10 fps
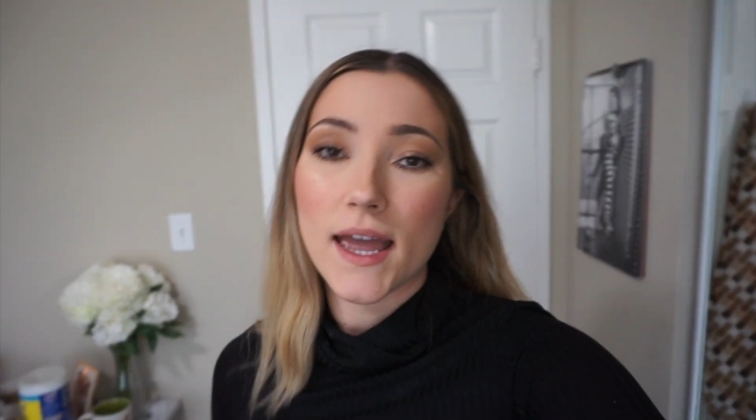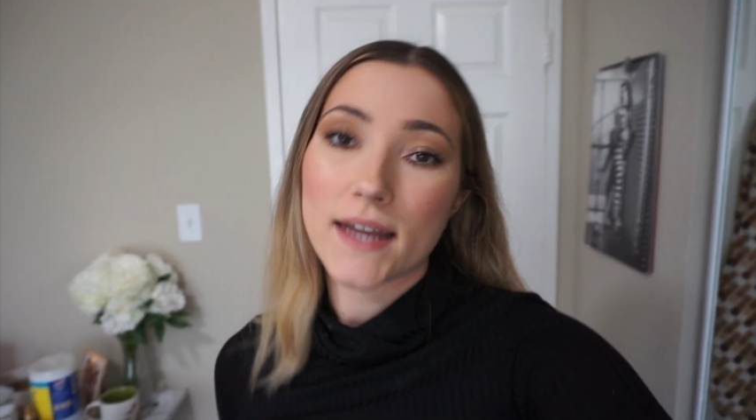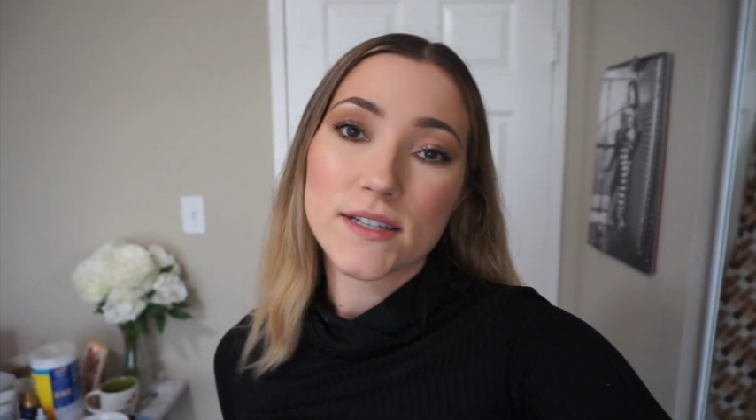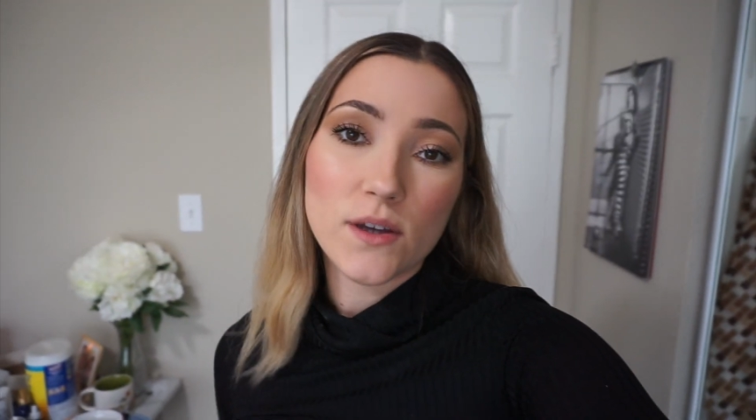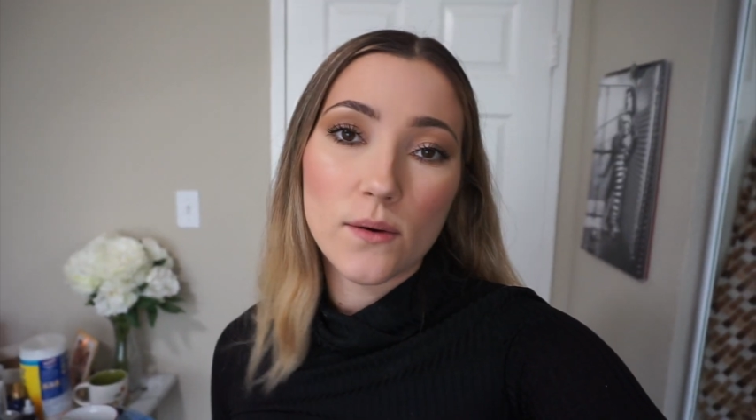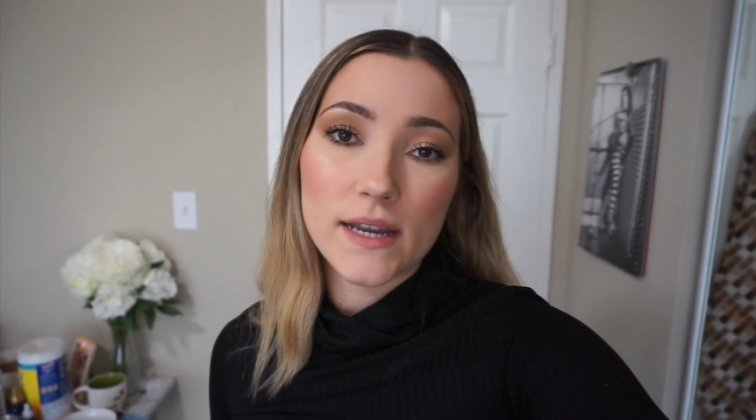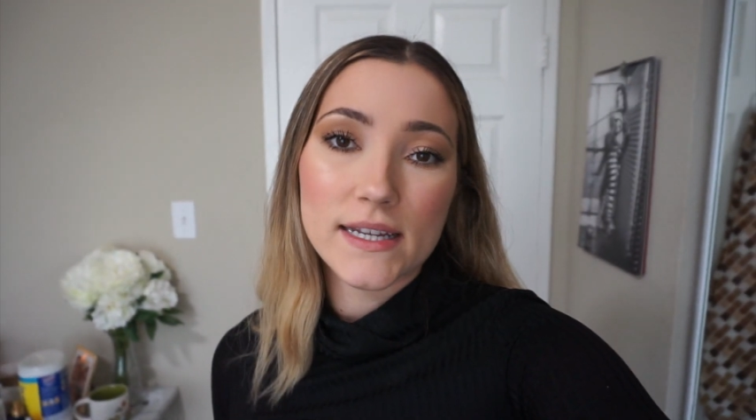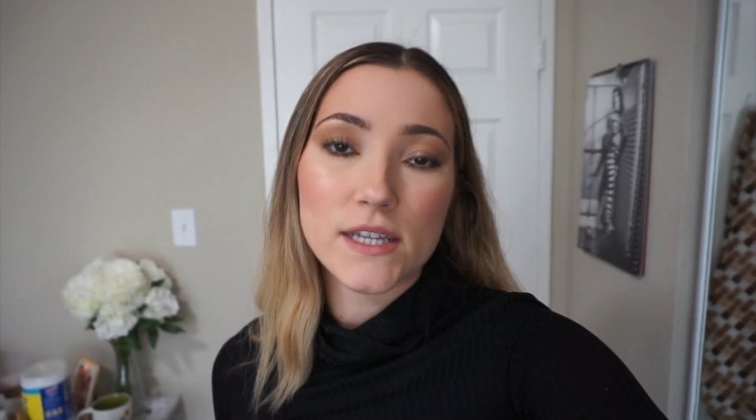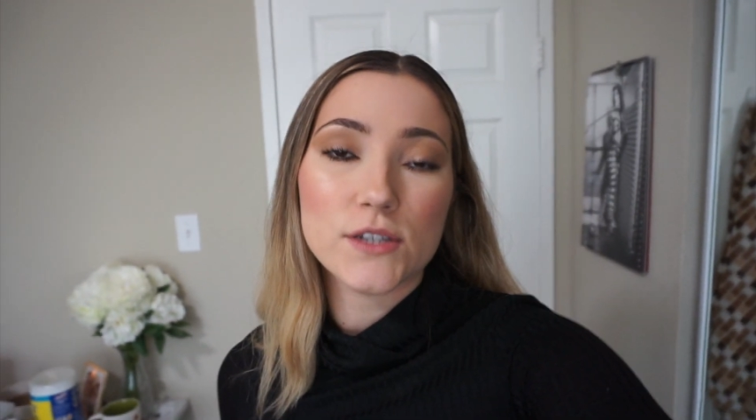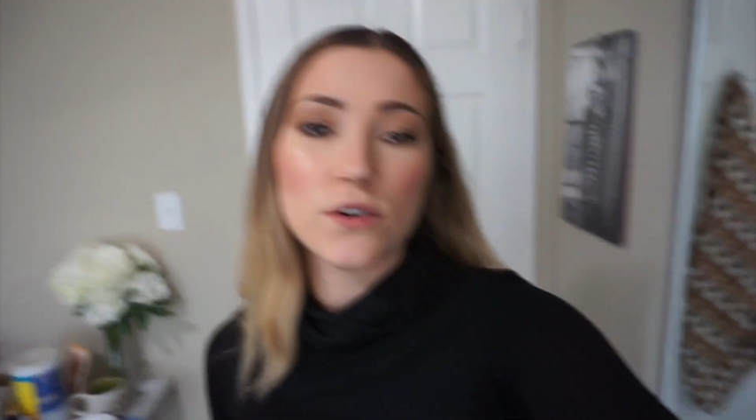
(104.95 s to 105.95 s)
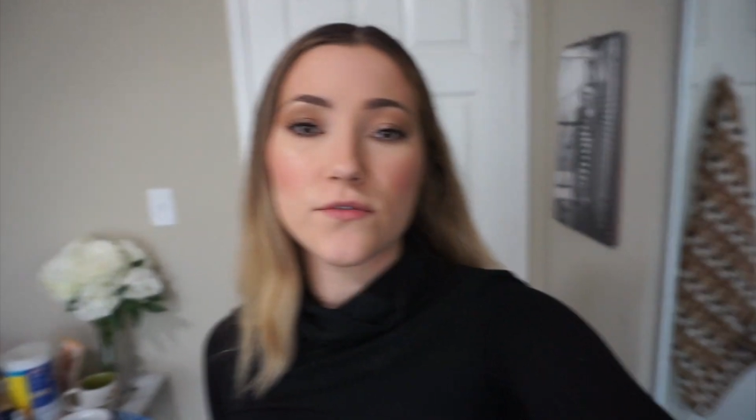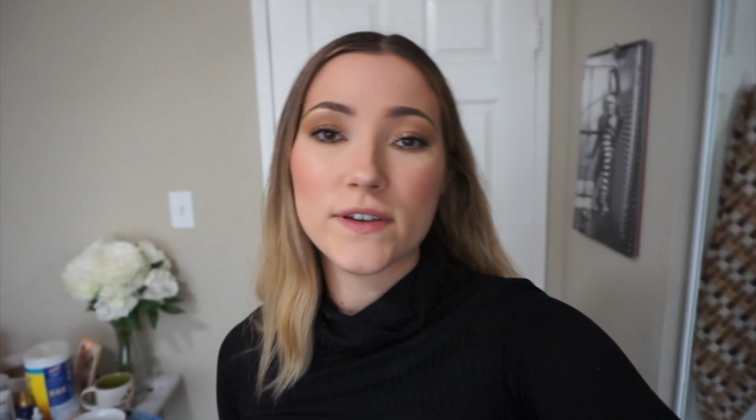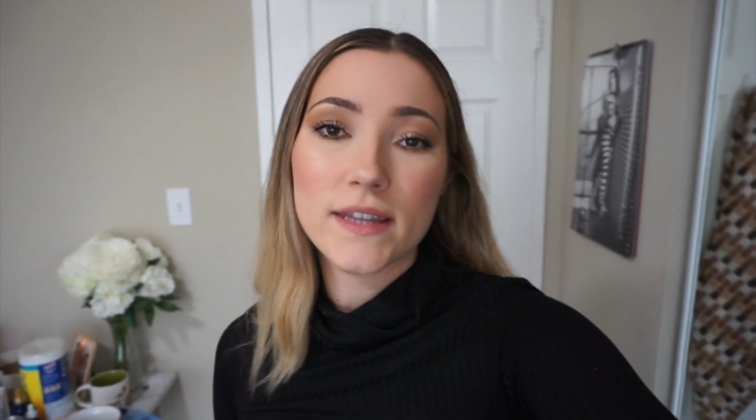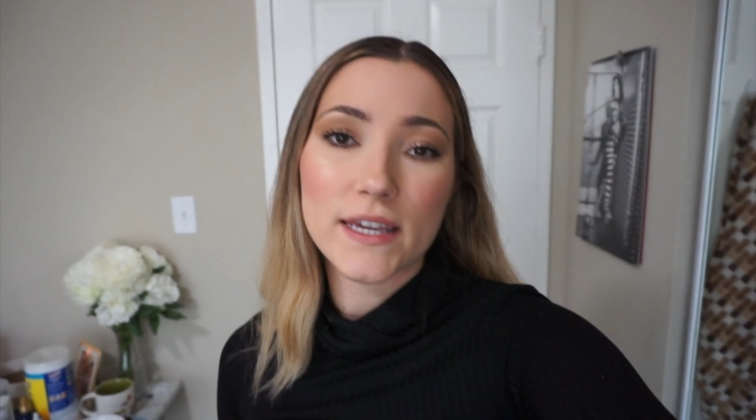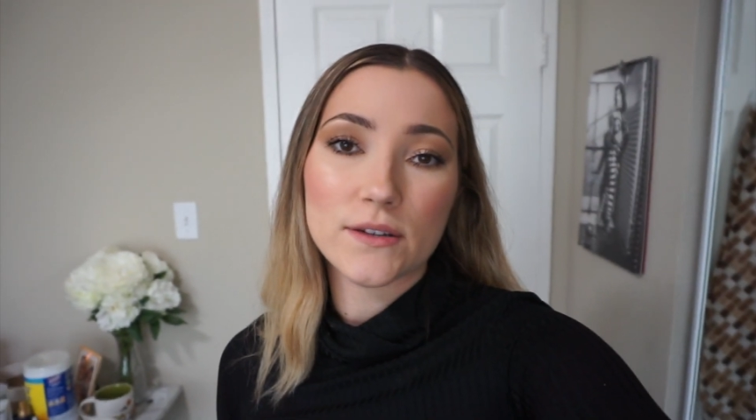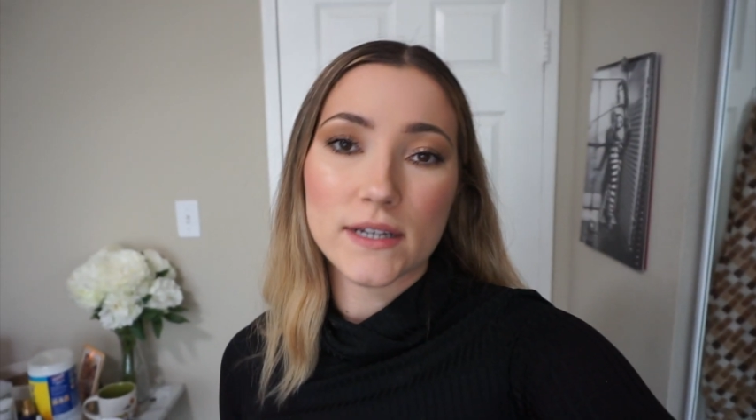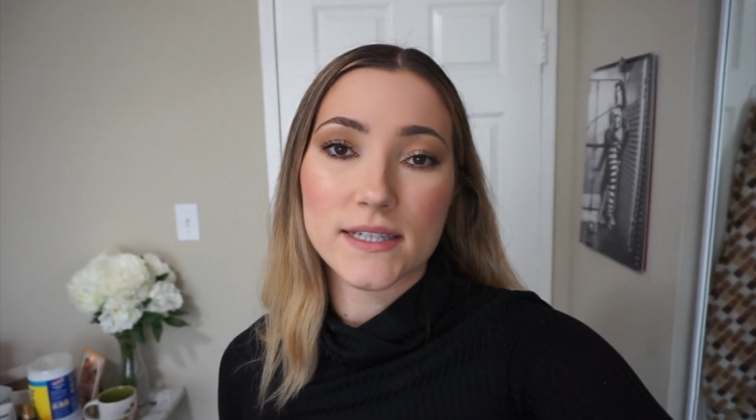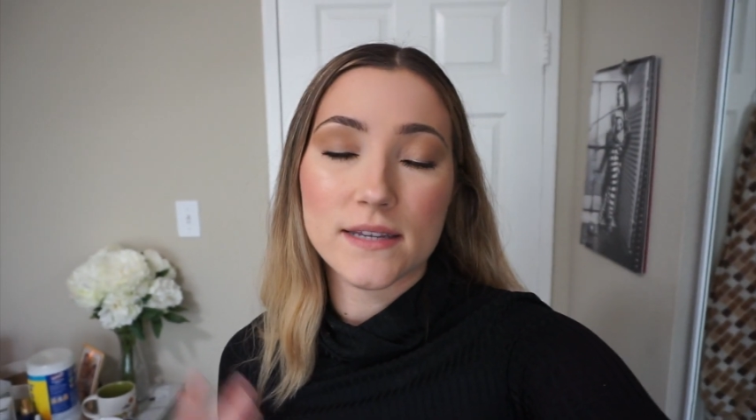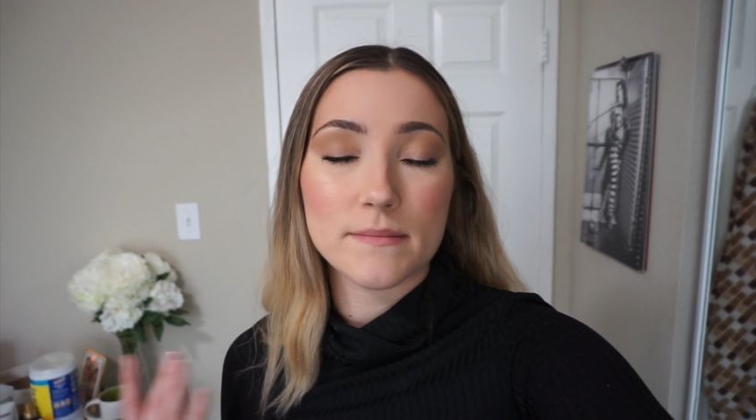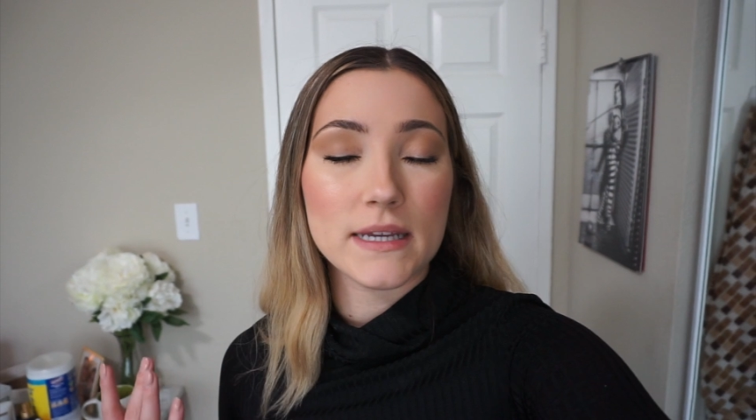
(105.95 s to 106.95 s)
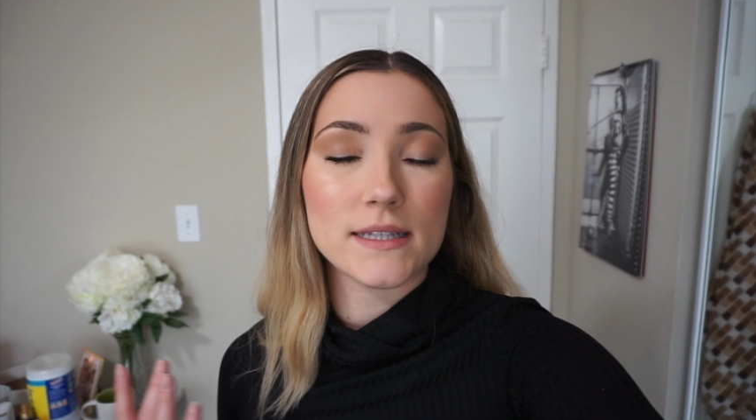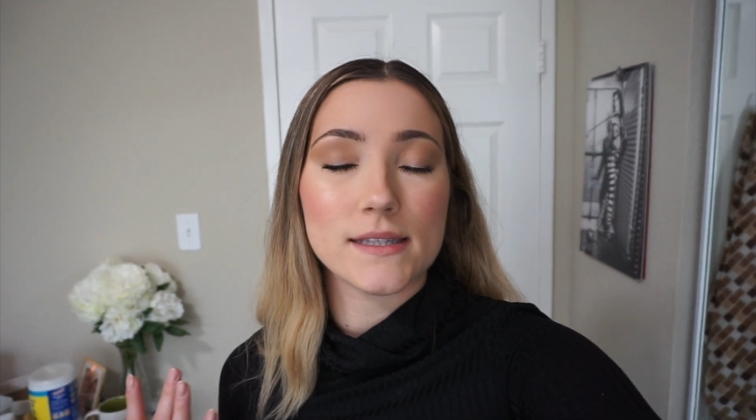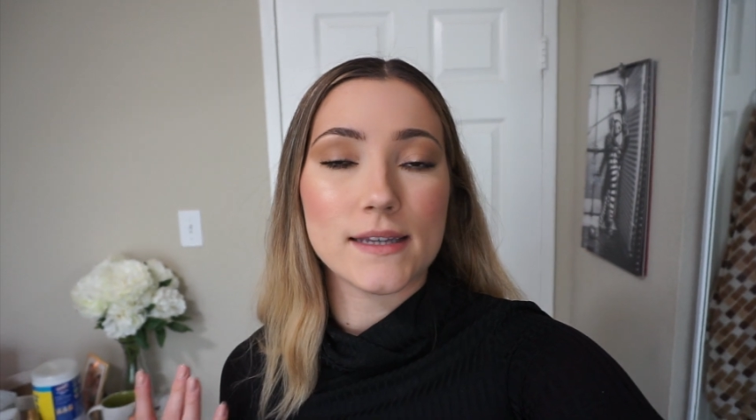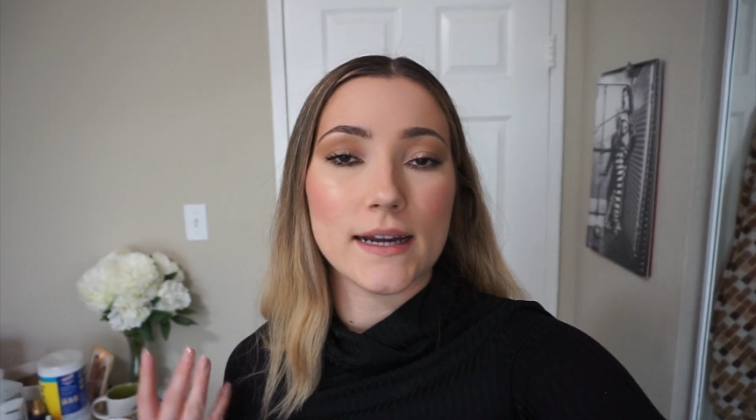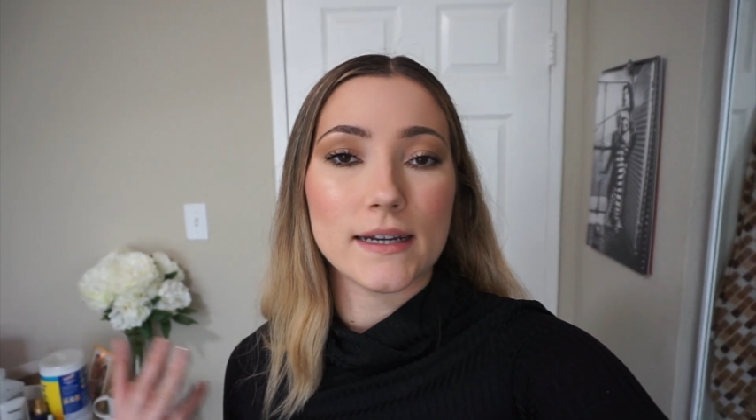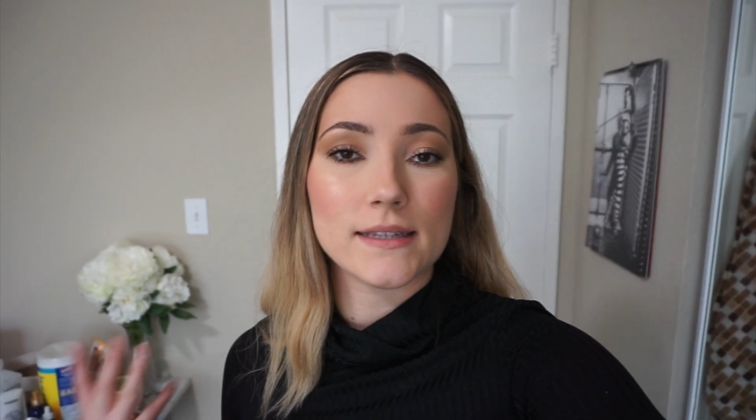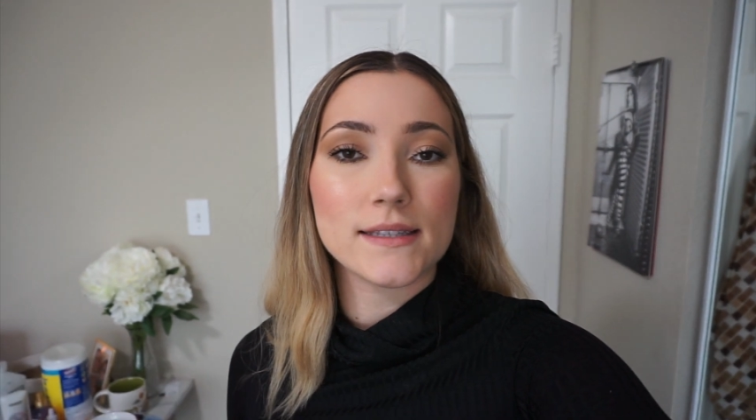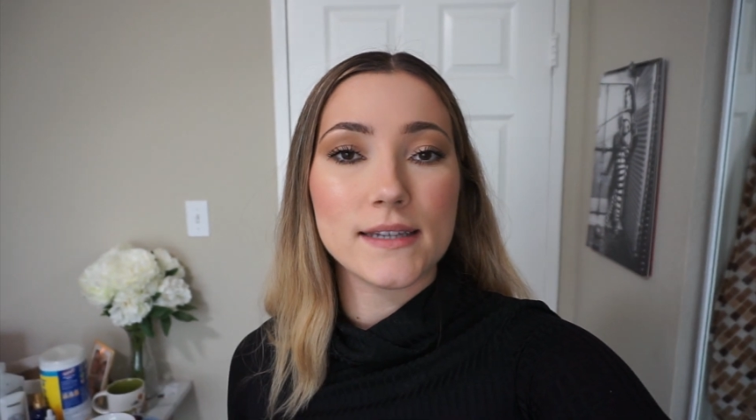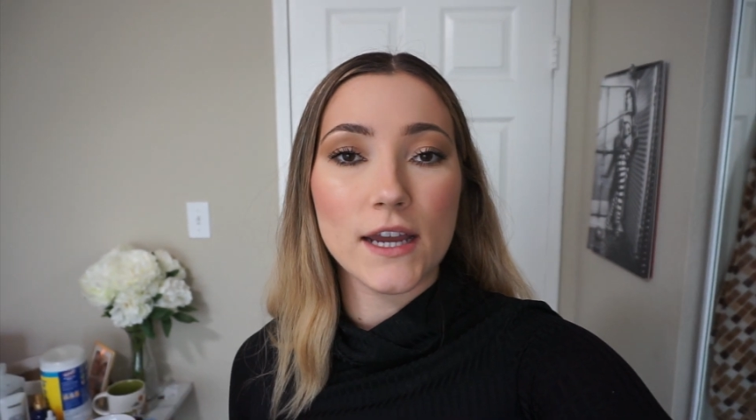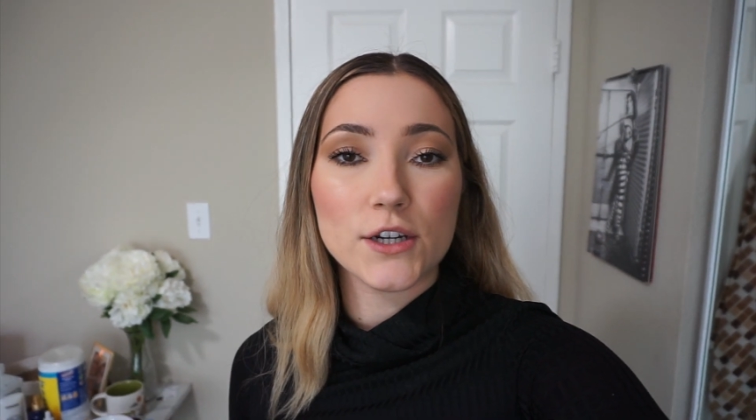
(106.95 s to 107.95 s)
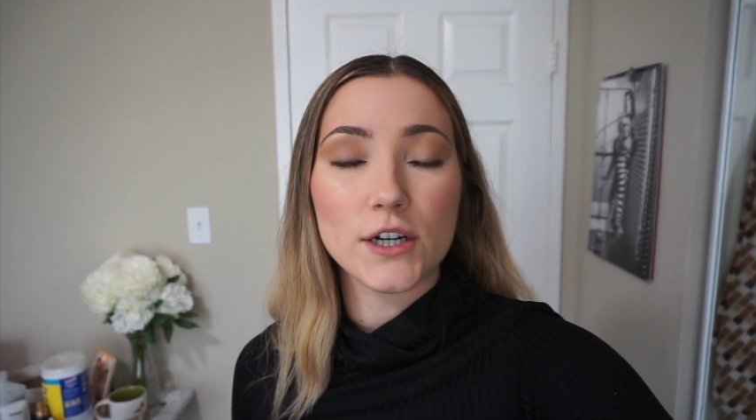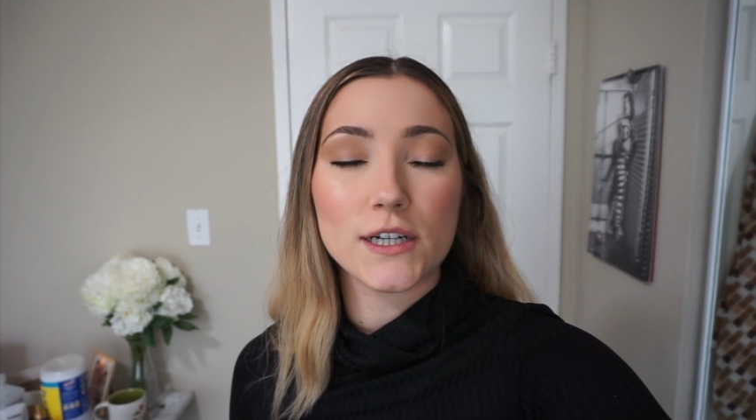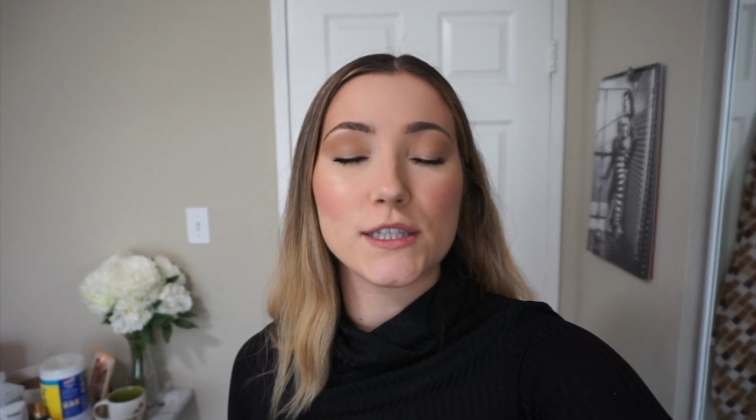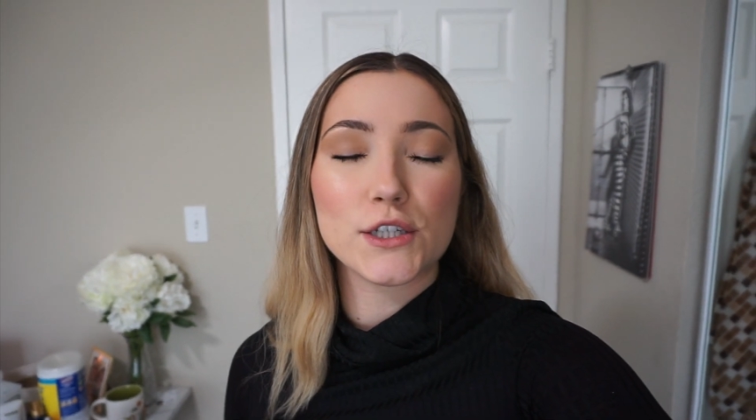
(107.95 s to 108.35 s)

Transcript: And as always, don't feel like you need to meet society's standards.